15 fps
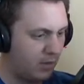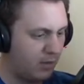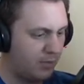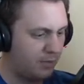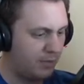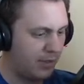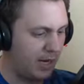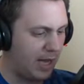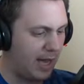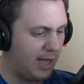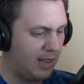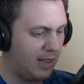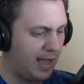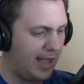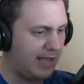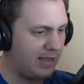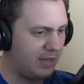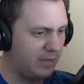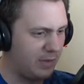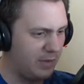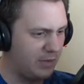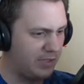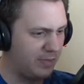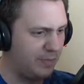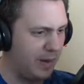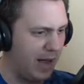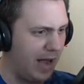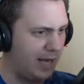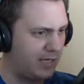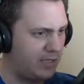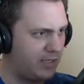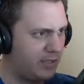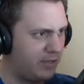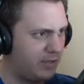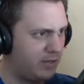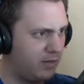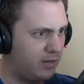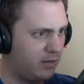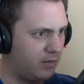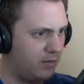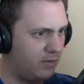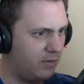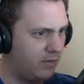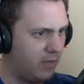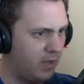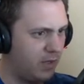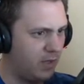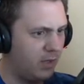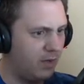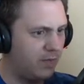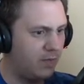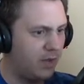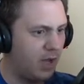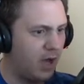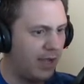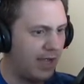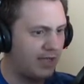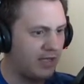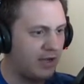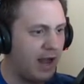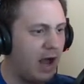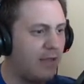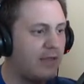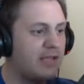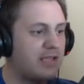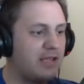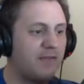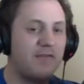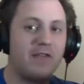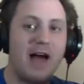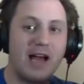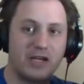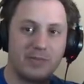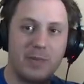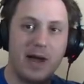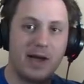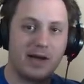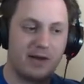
Put but I like the music box. Okay, so now this is a flashback.